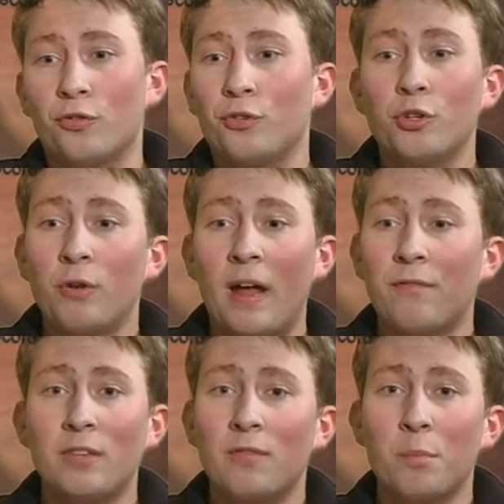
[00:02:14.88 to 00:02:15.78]
You don't
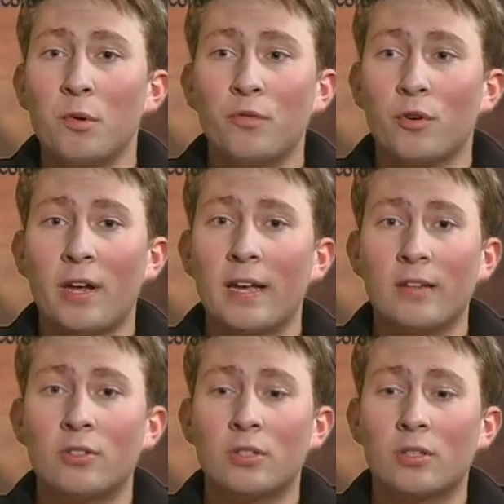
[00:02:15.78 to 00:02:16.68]
have to even move your
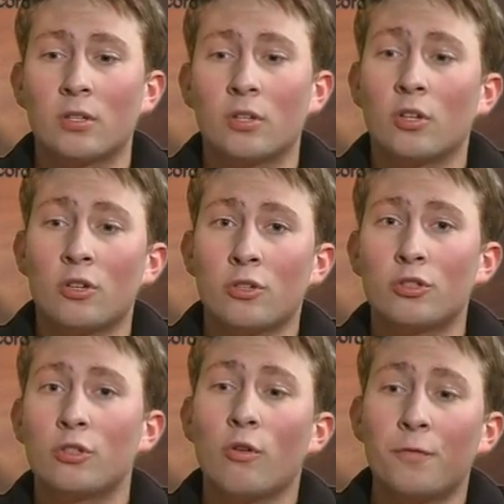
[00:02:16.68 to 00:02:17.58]
hands.
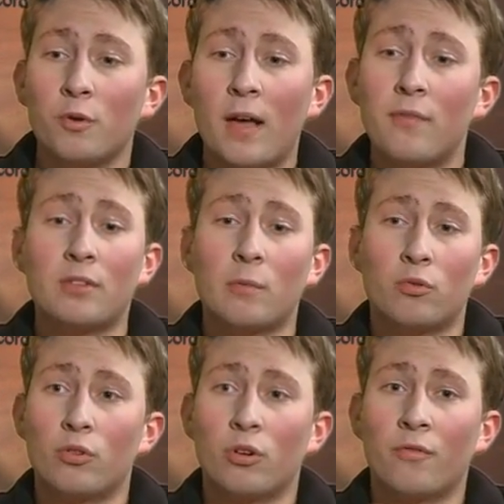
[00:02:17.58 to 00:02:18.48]
So if you have some
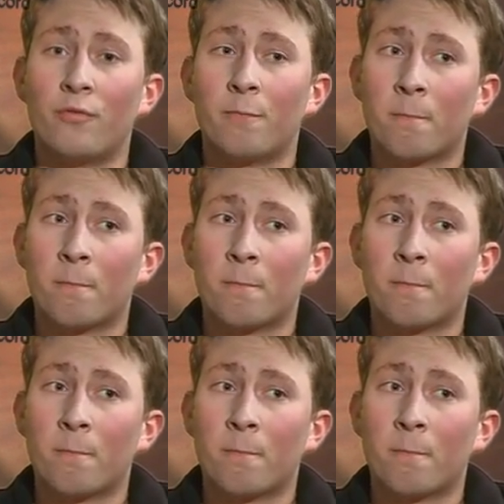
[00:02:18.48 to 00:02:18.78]
sort of